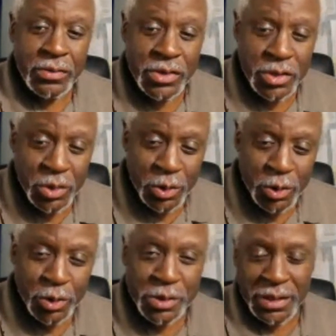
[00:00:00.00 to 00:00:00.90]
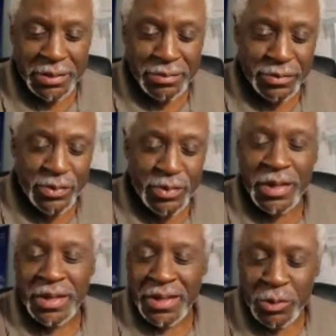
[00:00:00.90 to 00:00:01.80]
tools, and
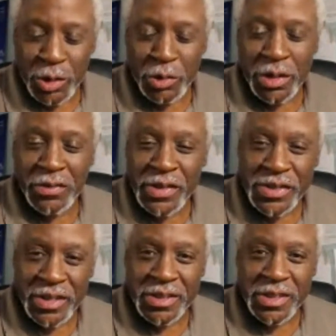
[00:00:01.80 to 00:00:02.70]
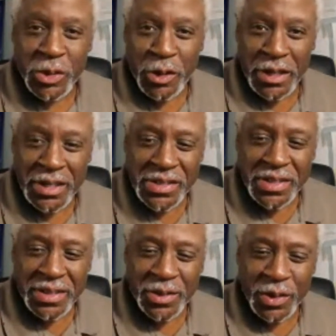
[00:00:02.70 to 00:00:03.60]
one would even say toys
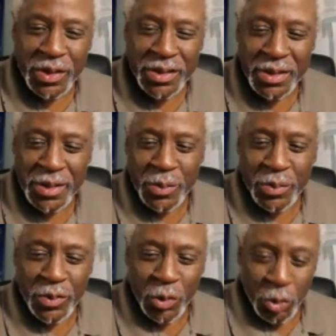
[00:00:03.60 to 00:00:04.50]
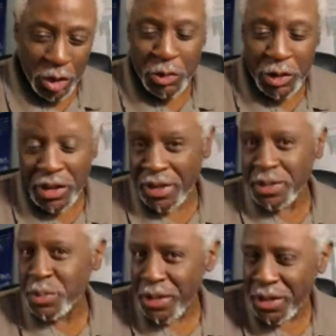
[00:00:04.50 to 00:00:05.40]
that you can work with
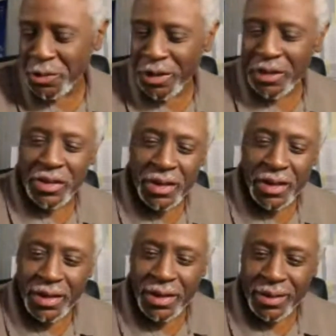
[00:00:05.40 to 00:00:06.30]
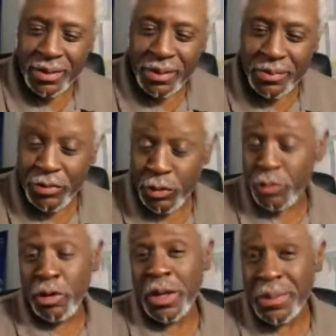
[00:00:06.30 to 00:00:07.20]
and play with
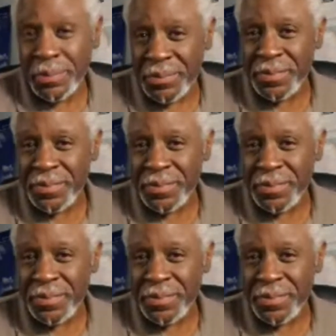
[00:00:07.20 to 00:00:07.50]
for free.